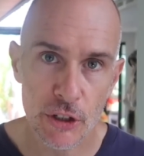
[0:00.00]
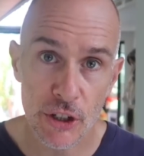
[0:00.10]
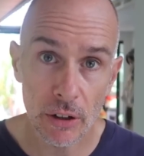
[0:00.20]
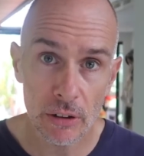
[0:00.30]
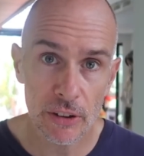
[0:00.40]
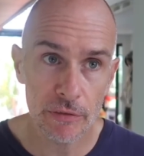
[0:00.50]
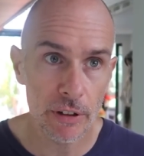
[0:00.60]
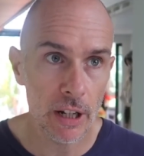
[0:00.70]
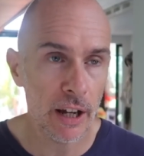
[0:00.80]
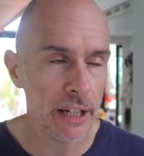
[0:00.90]
jugs, if
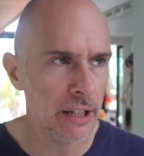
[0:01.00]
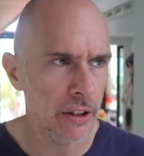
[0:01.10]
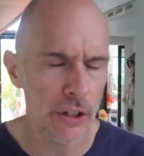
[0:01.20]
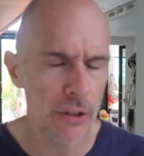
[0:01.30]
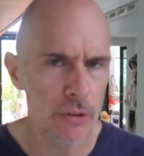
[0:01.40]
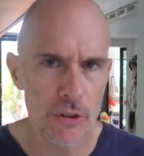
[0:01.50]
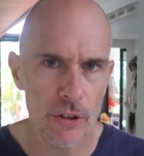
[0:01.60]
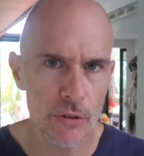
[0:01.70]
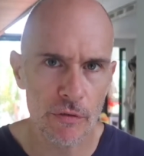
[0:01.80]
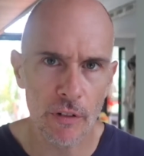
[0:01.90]
you like,
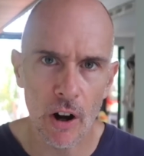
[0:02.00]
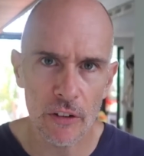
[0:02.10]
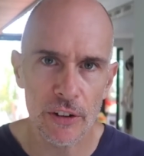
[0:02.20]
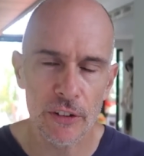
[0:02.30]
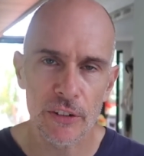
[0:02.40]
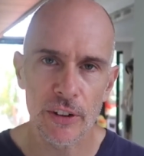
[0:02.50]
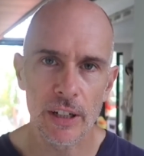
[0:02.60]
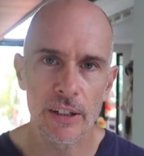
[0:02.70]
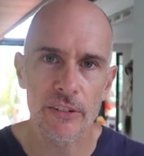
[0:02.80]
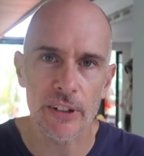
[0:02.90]
huge vases
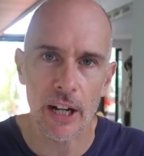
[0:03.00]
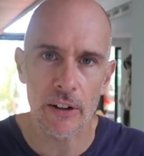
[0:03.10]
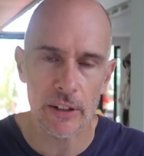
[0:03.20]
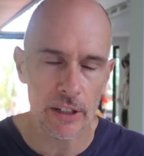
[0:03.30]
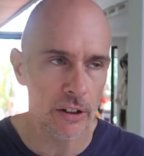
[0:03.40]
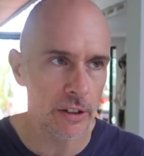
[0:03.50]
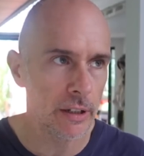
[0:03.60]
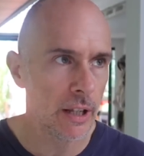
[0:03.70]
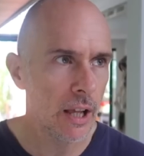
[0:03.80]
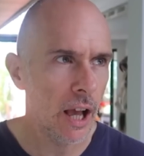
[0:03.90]
set out in the
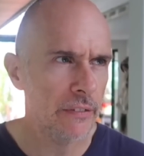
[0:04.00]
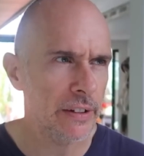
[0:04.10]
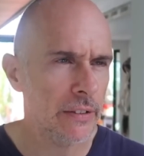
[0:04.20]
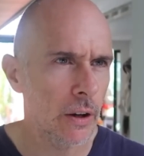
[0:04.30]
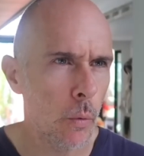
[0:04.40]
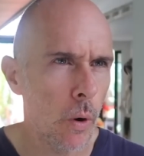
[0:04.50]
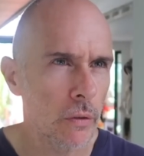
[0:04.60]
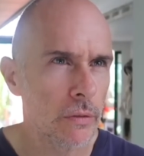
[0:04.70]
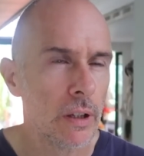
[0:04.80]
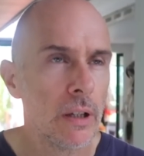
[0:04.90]
garden. I think they're
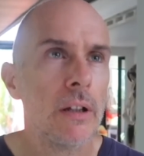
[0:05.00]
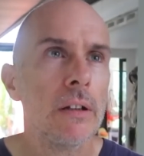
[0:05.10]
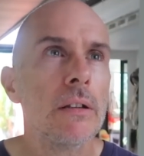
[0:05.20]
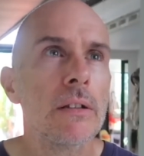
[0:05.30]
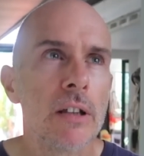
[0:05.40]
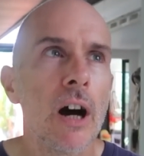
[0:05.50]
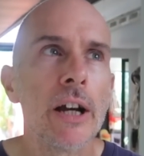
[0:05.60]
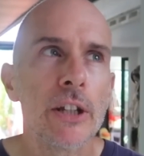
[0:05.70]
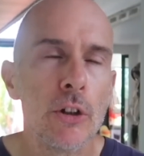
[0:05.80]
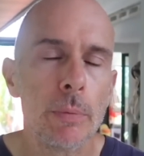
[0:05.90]
1
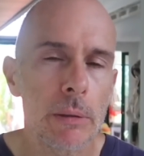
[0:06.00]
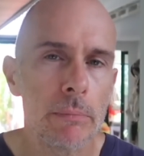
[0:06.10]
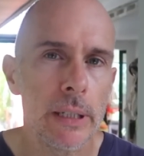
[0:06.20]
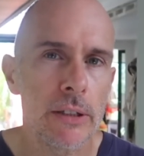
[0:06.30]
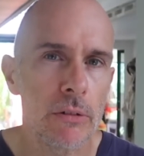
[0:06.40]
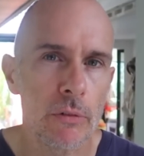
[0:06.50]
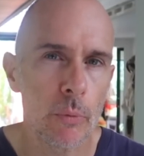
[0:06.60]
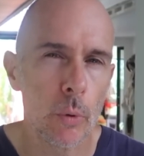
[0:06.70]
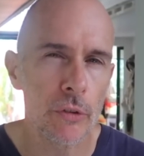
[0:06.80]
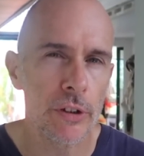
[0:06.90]
Thai cubic meter
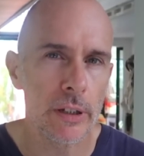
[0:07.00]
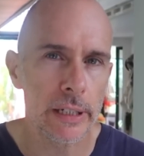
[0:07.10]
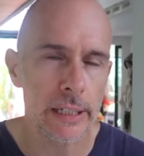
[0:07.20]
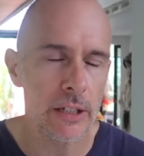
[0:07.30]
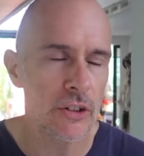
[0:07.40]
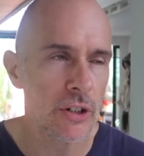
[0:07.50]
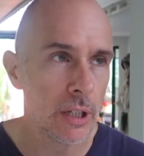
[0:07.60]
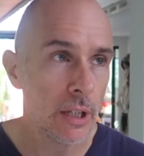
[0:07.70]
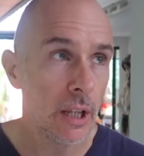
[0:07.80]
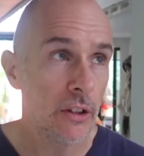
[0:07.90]
of water in each.
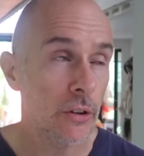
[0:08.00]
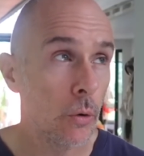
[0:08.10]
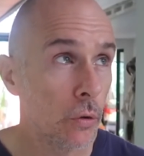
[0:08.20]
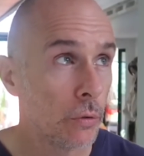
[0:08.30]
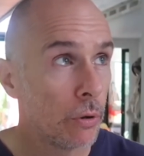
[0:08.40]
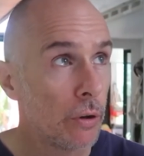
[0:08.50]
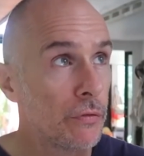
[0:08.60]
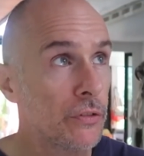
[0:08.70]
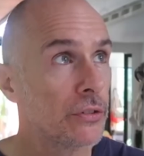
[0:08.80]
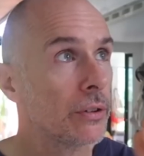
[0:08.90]
So all the
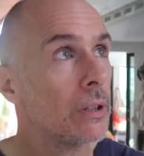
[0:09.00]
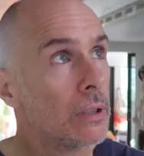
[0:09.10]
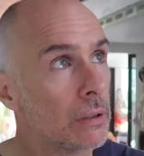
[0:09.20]
roofs